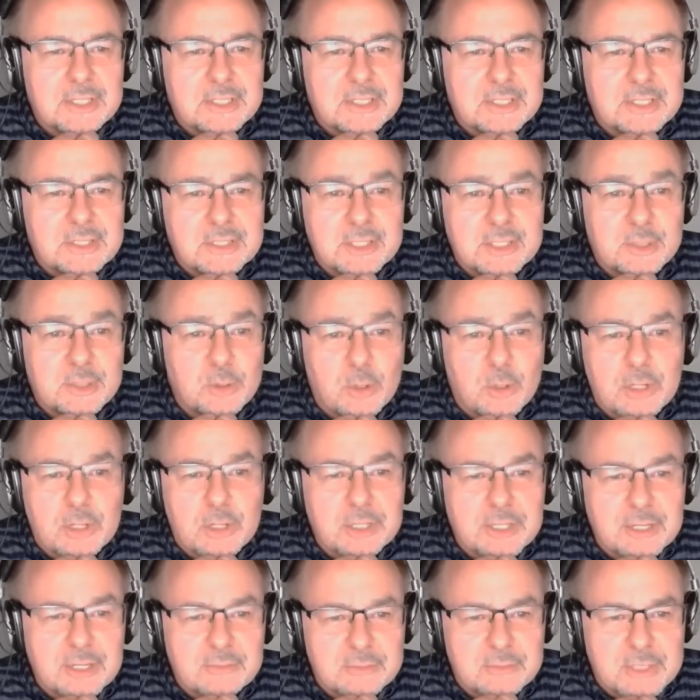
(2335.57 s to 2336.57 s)
And they said, not
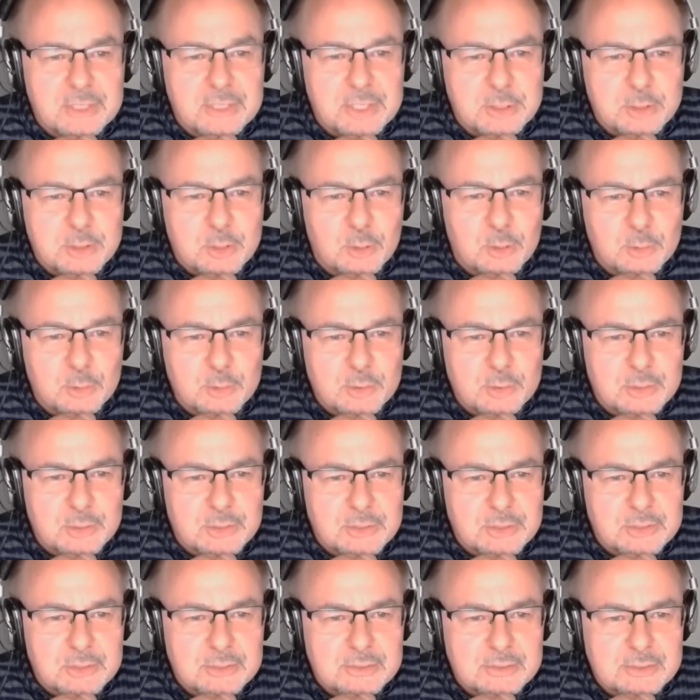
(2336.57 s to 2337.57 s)
enough dead
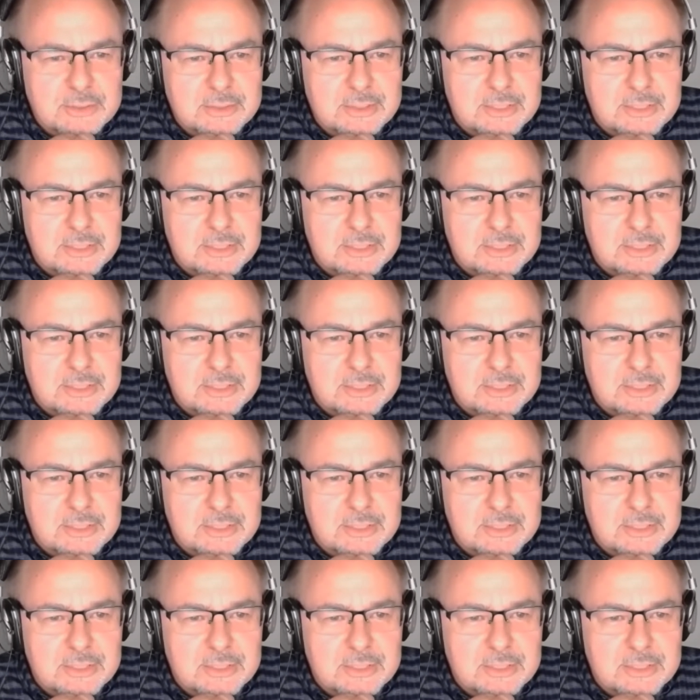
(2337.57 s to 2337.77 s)
soldiers